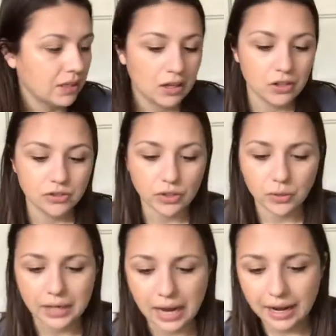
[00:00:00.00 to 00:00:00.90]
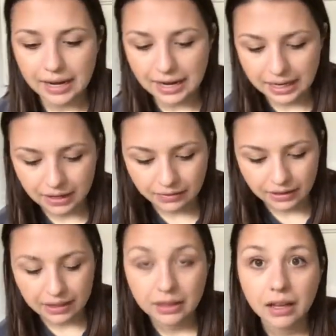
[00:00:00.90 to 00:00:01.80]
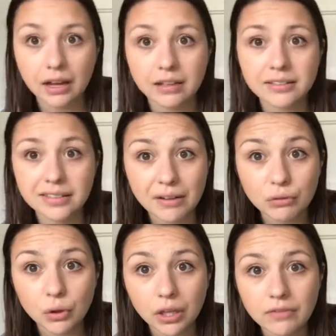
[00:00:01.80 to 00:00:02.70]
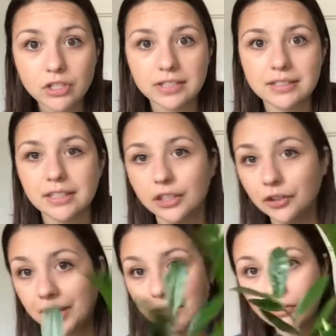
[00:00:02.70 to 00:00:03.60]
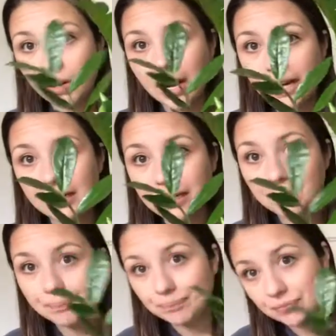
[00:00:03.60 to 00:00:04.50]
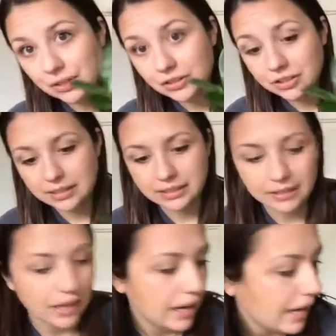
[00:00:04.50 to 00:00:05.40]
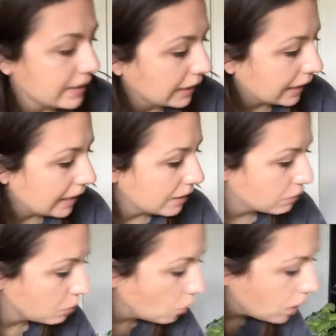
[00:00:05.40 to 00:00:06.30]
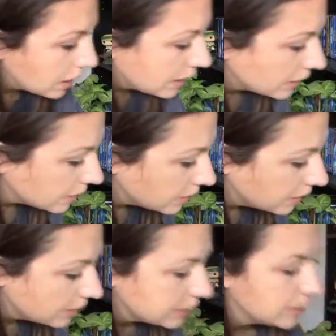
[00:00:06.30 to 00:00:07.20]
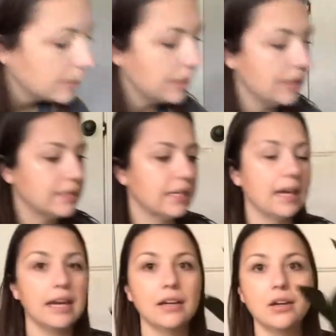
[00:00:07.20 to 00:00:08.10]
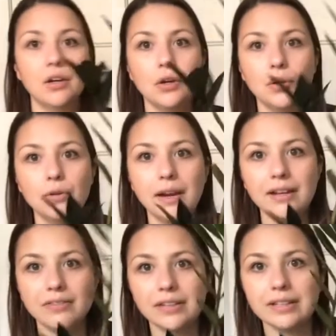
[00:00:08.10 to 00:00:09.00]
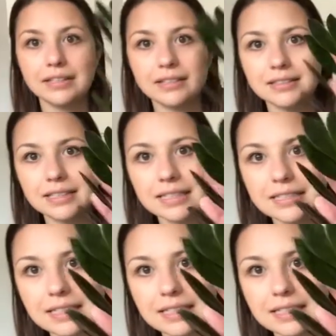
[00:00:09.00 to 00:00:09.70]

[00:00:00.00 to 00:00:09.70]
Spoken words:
So yeah, I have several of just the green variety, which is this guy, and then I have one that is a Raven ZZ.